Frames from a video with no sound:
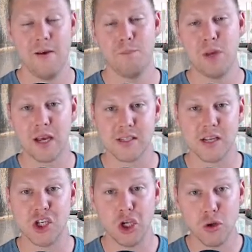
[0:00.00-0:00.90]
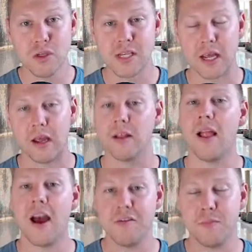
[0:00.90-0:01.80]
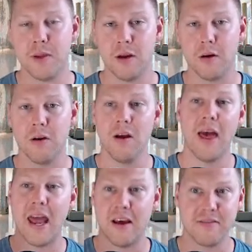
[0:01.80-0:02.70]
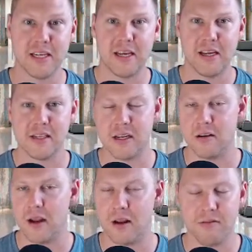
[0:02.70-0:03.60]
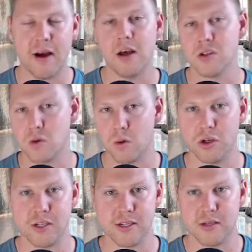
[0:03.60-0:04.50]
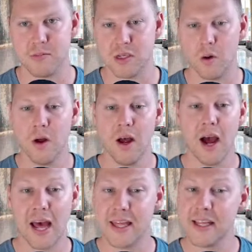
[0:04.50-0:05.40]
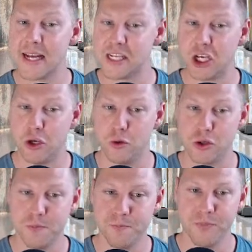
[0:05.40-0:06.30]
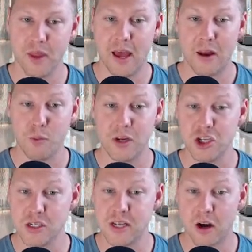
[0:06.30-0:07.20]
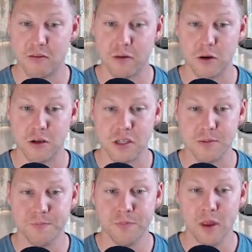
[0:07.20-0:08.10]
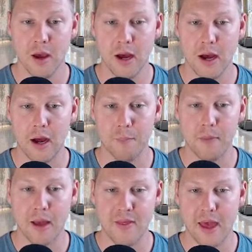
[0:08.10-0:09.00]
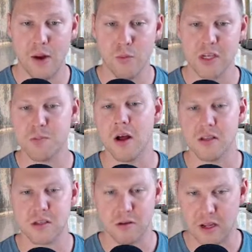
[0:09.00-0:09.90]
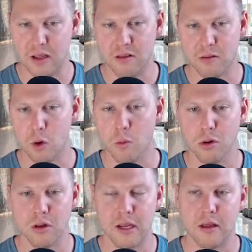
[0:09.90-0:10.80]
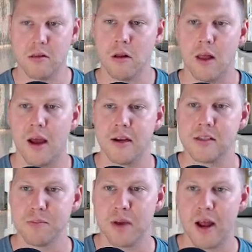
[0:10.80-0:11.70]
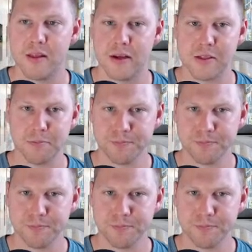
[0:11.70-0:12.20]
because it's using Livepeer NFTs and file storage systems. So I think that's huge, and we just did our first. And then we sponsored ETH Global and ETH Online and some kind of things.